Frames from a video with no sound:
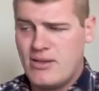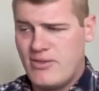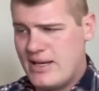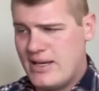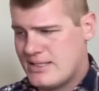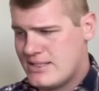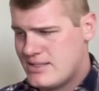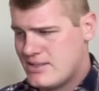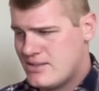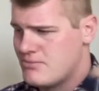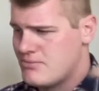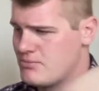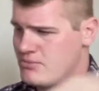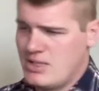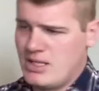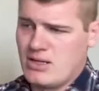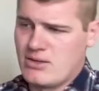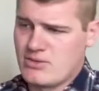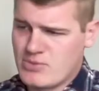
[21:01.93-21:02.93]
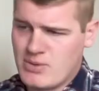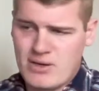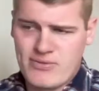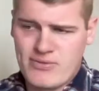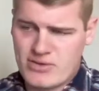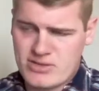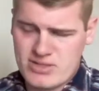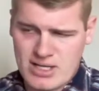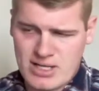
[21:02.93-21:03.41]
that's,
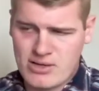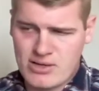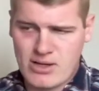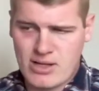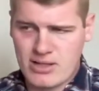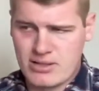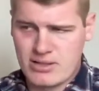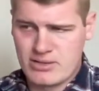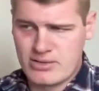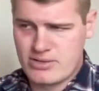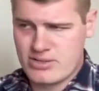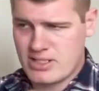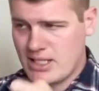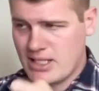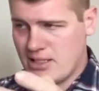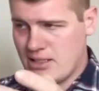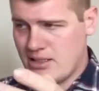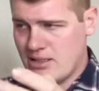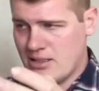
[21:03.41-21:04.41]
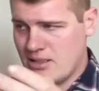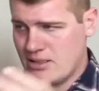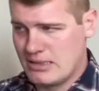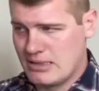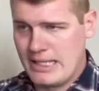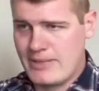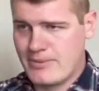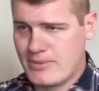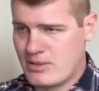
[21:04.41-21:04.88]
$1,200-$1,300 in
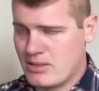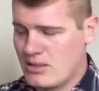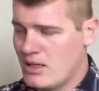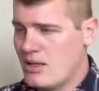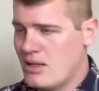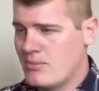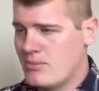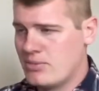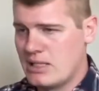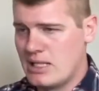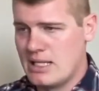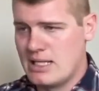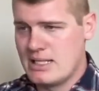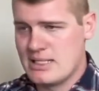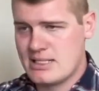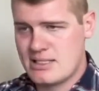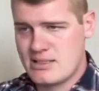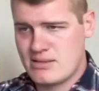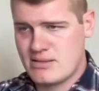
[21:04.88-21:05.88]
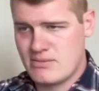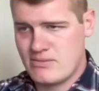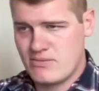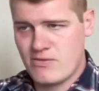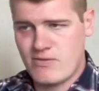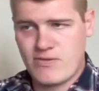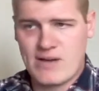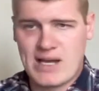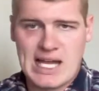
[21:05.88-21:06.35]
labor plus
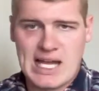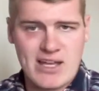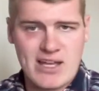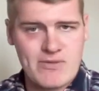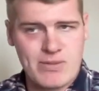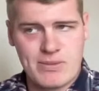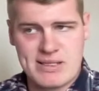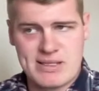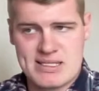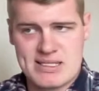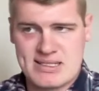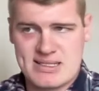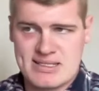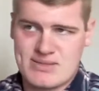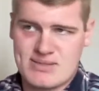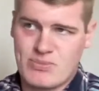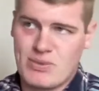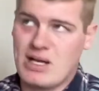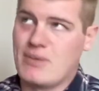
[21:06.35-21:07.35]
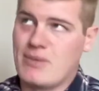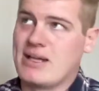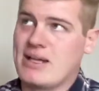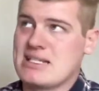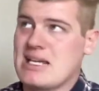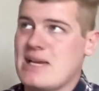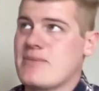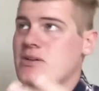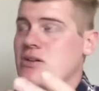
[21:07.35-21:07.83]
probably, well, by
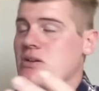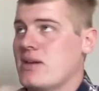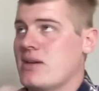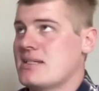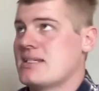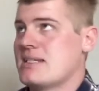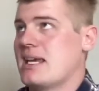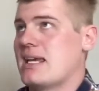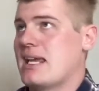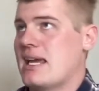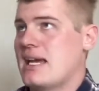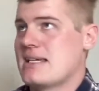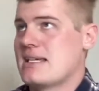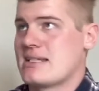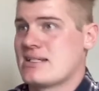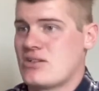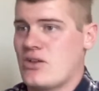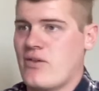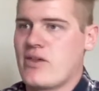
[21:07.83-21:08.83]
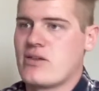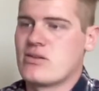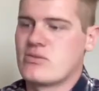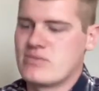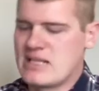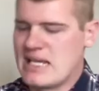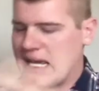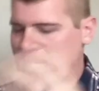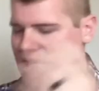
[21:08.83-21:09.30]
the time you do intake gaskets, all the
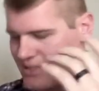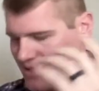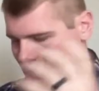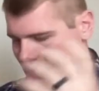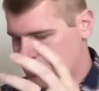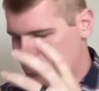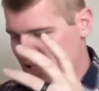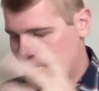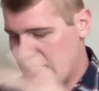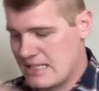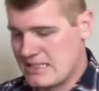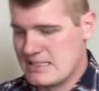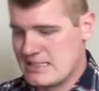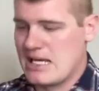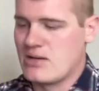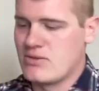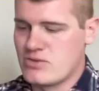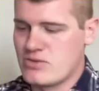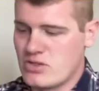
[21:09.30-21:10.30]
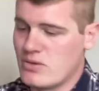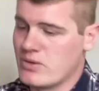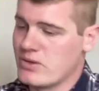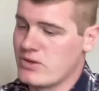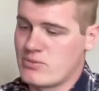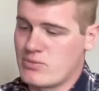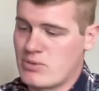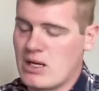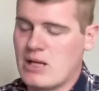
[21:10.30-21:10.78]
other gaskets to get down to it,
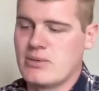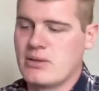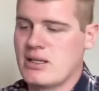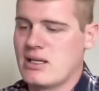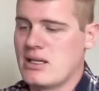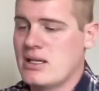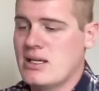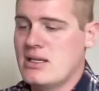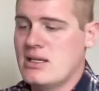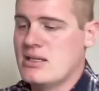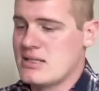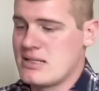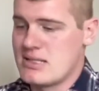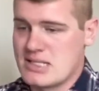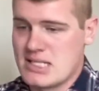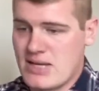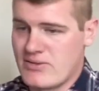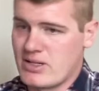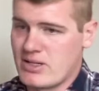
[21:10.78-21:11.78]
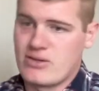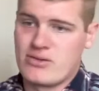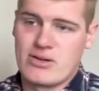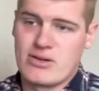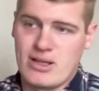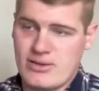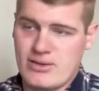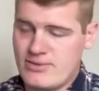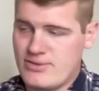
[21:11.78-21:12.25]
you're probably
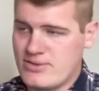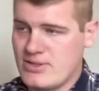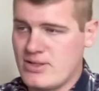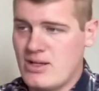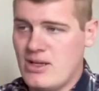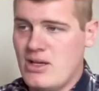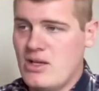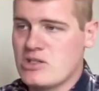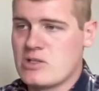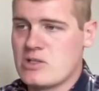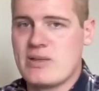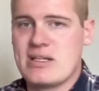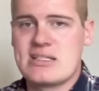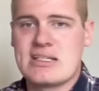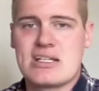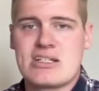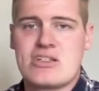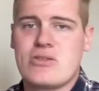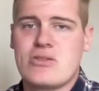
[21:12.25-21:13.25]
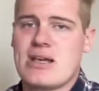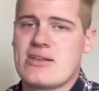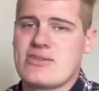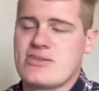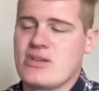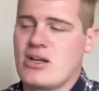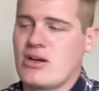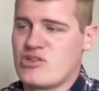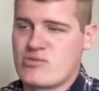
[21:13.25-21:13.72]
$700. So, I mean, it's like
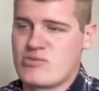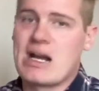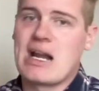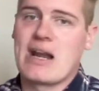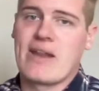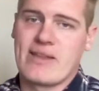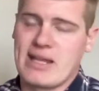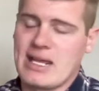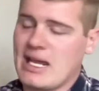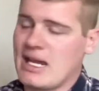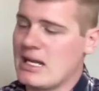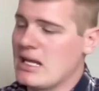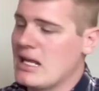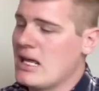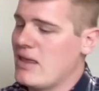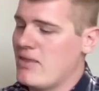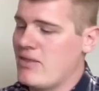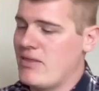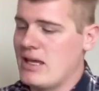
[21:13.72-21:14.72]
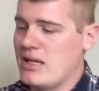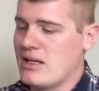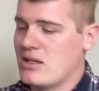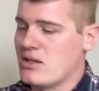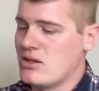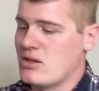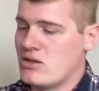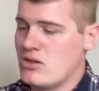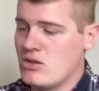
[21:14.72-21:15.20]
$2,000 right out of the gate that
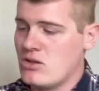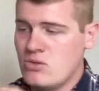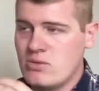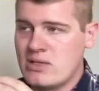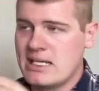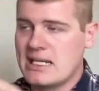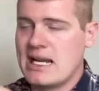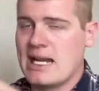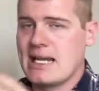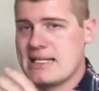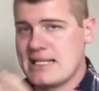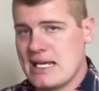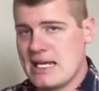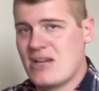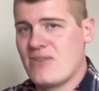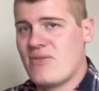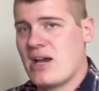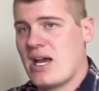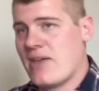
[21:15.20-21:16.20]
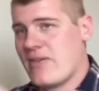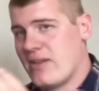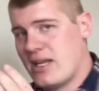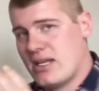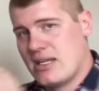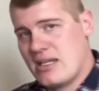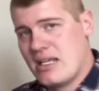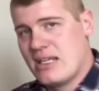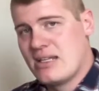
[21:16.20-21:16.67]
you can identify that
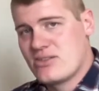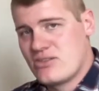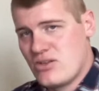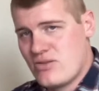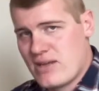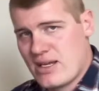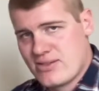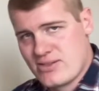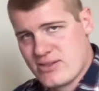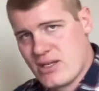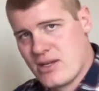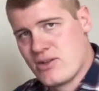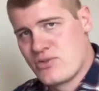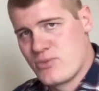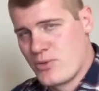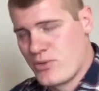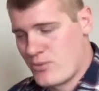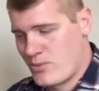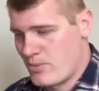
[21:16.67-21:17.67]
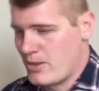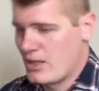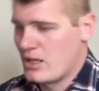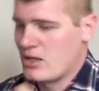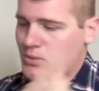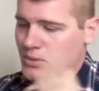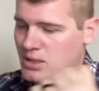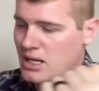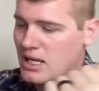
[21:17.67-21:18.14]
it needs $2,000 worth of
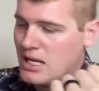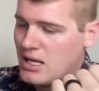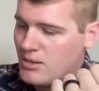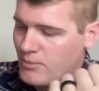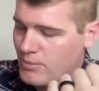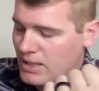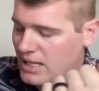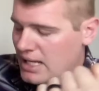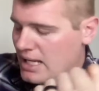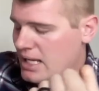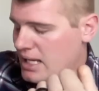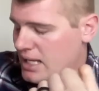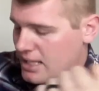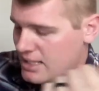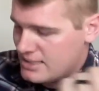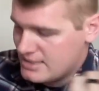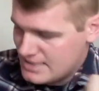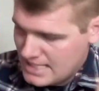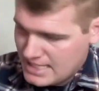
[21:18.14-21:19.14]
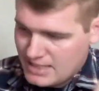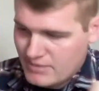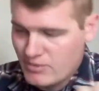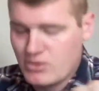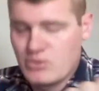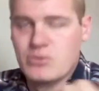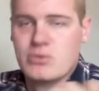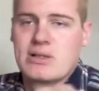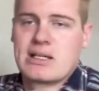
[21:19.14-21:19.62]
repair work by taking
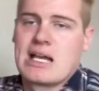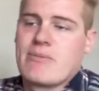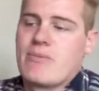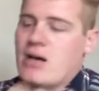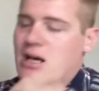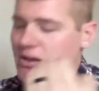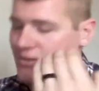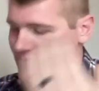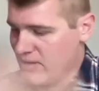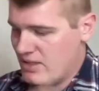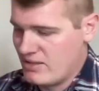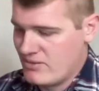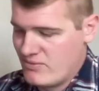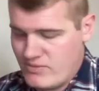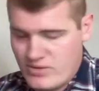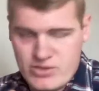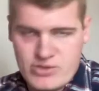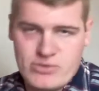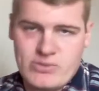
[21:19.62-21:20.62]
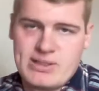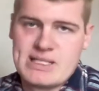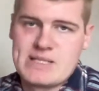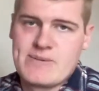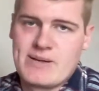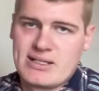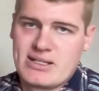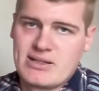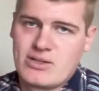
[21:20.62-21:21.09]
the coolant cap off and visually
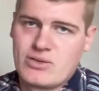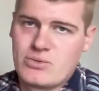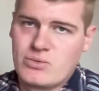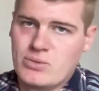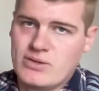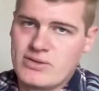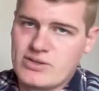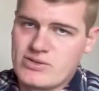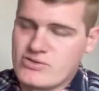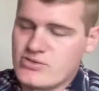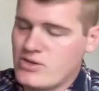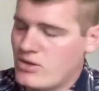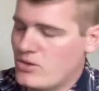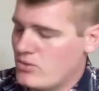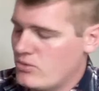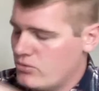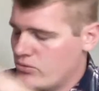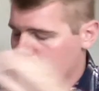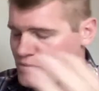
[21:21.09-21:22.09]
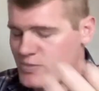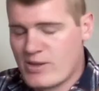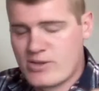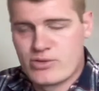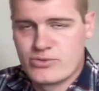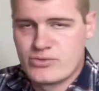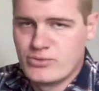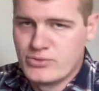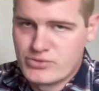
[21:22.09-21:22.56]
inspecting the coolant. There's no
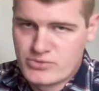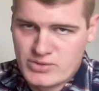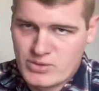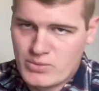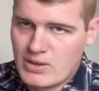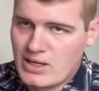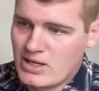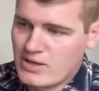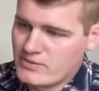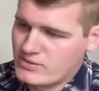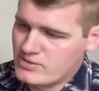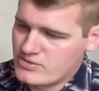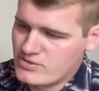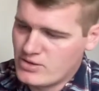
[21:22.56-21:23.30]
special tools required.